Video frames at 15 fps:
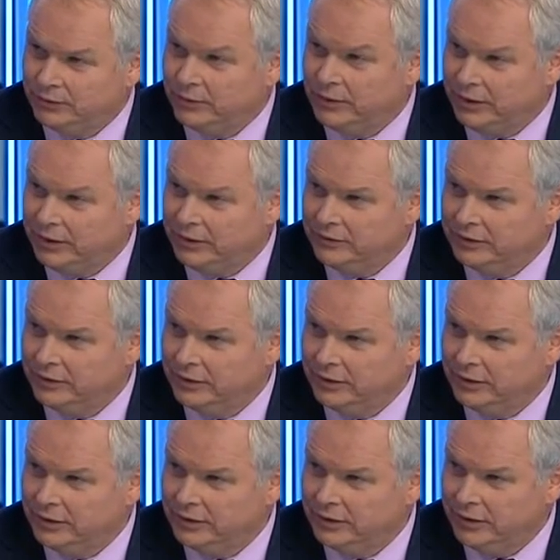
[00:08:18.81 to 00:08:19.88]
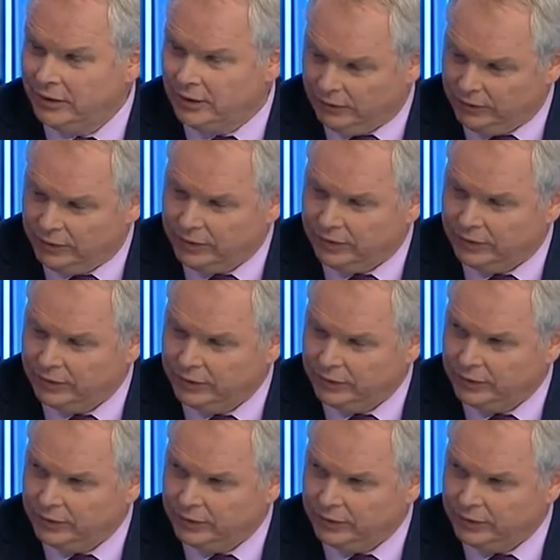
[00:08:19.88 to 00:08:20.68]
realistically regarding